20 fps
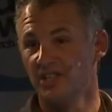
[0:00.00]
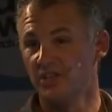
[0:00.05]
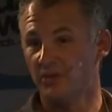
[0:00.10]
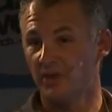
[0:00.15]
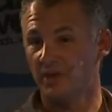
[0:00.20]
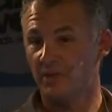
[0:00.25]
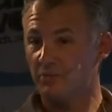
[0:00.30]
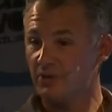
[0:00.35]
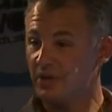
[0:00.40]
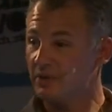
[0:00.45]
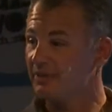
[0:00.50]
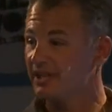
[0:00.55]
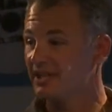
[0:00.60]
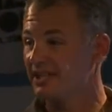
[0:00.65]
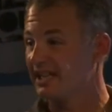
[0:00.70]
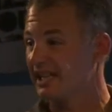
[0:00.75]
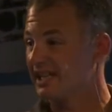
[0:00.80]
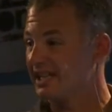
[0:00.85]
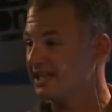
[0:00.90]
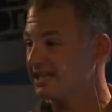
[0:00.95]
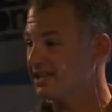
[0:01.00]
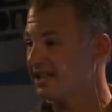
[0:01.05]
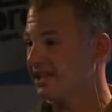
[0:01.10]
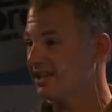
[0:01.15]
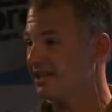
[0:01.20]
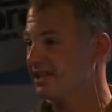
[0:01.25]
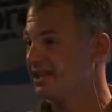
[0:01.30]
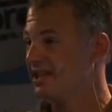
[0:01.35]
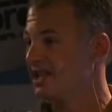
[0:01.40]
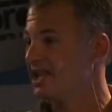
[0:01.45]
So we had a pretty big data
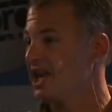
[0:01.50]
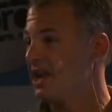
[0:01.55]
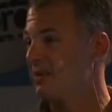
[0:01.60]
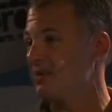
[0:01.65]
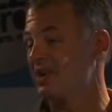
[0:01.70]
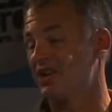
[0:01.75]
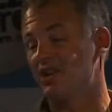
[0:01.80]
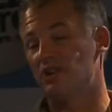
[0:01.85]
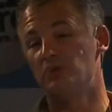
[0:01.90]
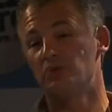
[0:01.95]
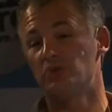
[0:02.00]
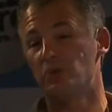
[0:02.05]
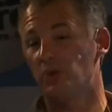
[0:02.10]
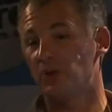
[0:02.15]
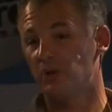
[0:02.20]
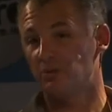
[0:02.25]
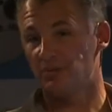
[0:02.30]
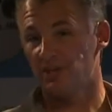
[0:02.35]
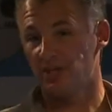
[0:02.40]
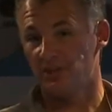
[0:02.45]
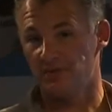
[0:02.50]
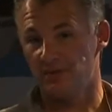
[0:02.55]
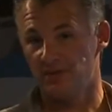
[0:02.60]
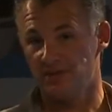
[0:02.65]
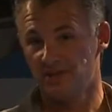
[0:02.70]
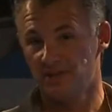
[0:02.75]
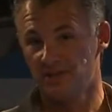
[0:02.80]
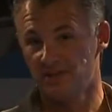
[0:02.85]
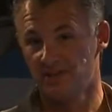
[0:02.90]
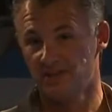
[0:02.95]
set, and we had a new toy to play
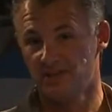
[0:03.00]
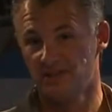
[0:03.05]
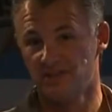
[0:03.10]
with.